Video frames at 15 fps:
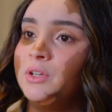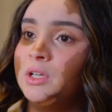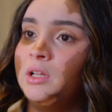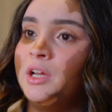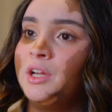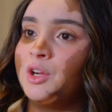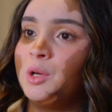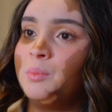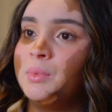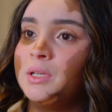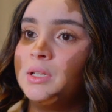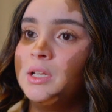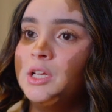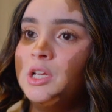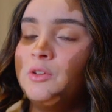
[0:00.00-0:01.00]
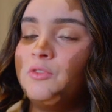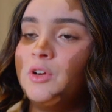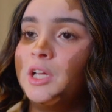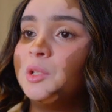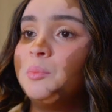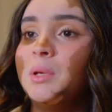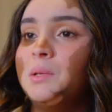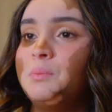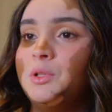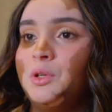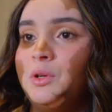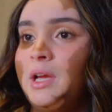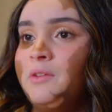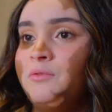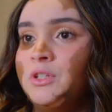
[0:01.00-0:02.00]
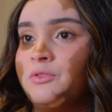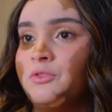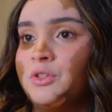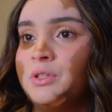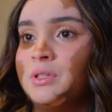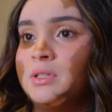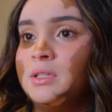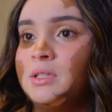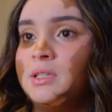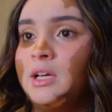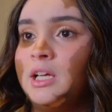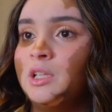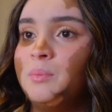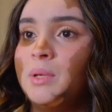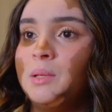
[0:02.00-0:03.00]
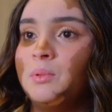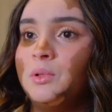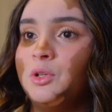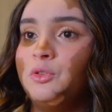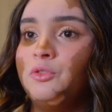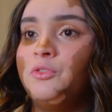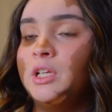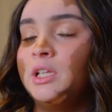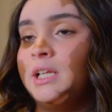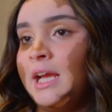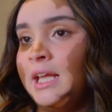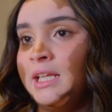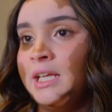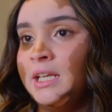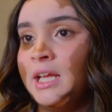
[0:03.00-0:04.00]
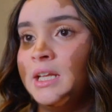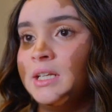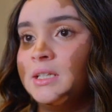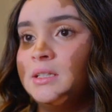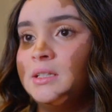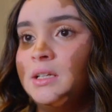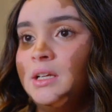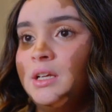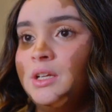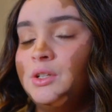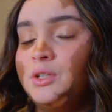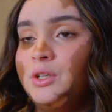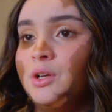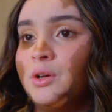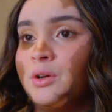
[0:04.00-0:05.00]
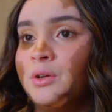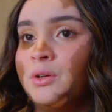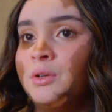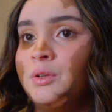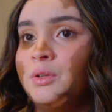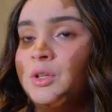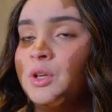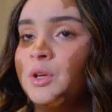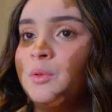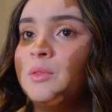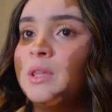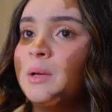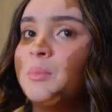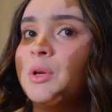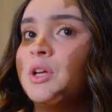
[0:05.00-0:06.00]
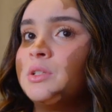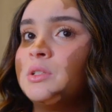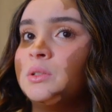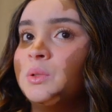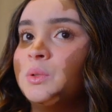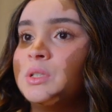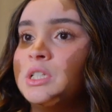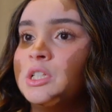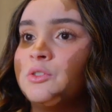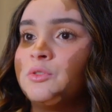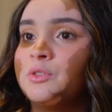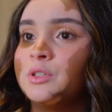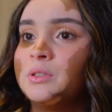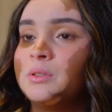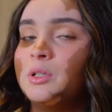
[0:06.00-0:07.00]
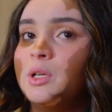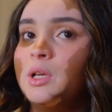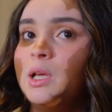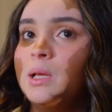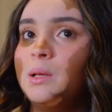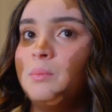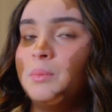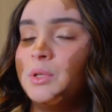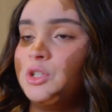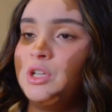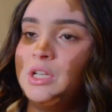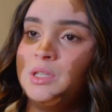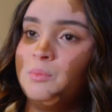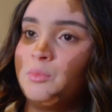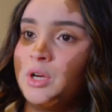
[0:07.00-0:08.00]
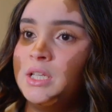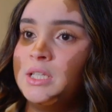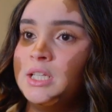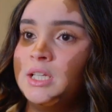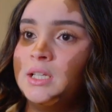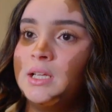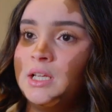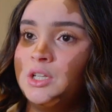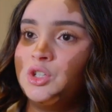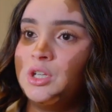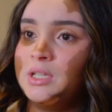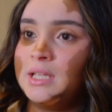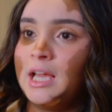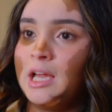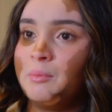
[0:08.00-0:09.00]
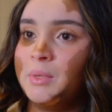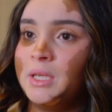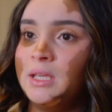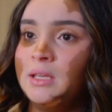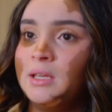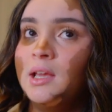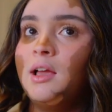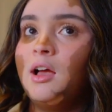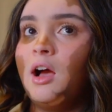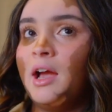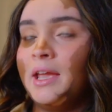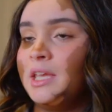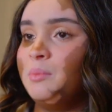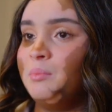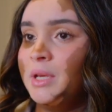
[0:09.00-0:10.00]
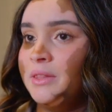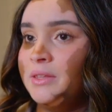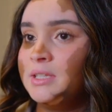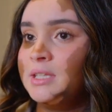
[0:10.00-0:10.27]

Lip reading: vitiligo, but for other people who have differences, the other people who feel alienated, to go, you know, that person looks different, but she's embracing it and she's happy, I can be the